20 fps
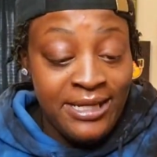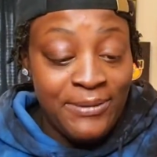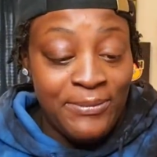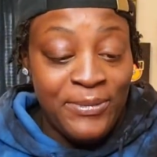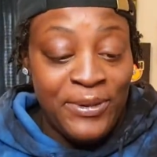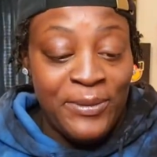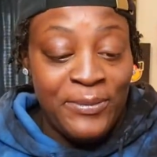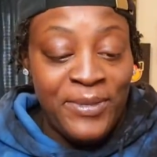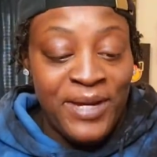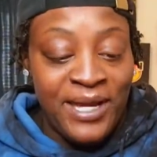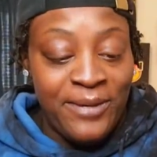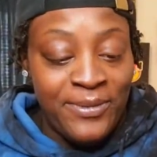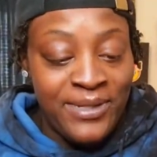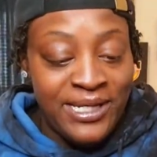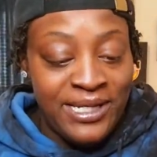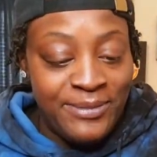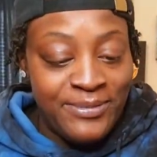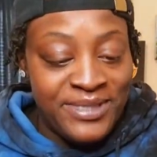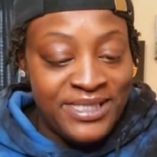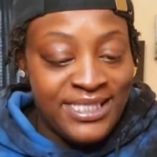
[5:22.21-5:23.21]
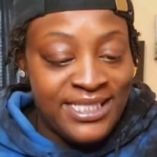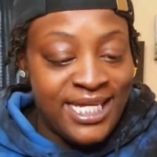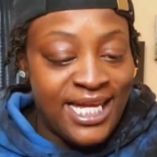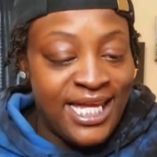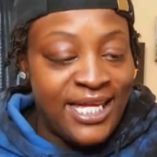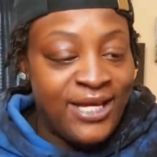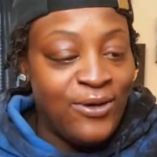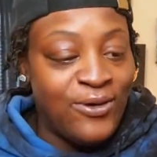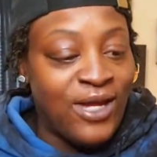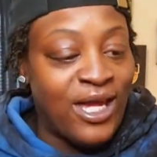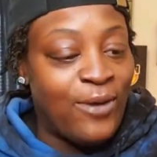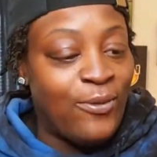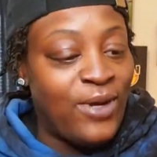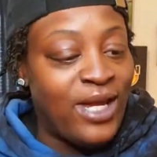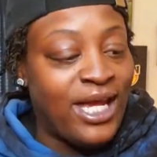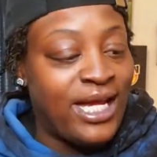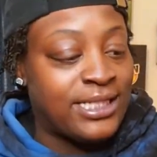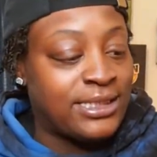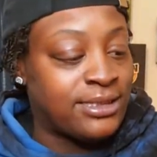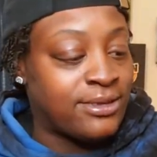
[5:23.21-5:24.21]
But baby, let me tell you, okay, we
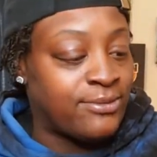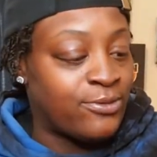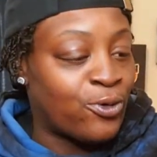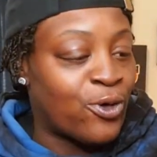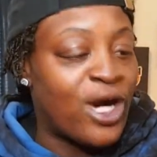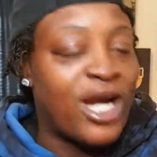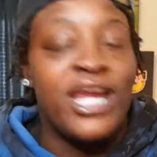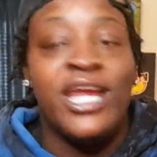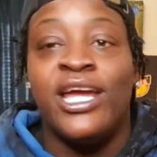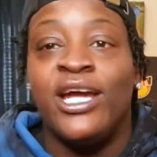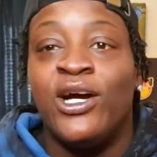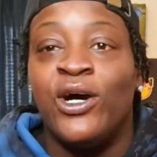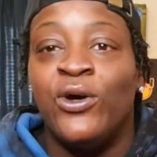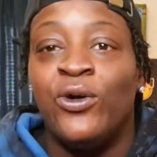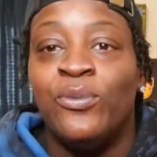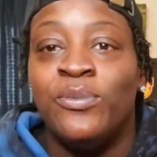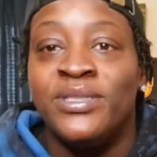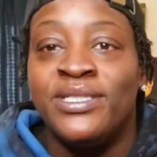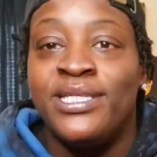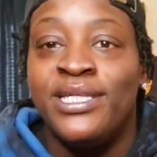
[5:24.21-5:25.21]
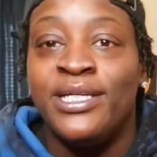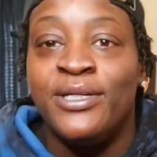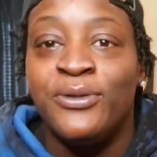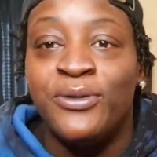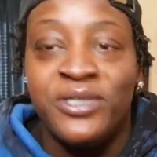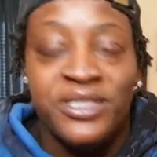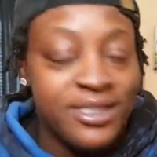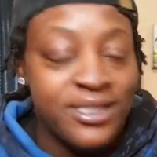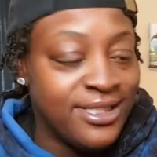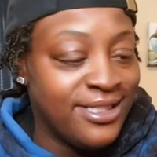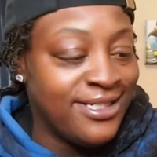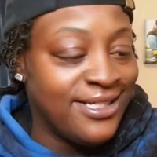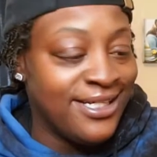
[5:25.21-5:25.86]
got some raincoat material.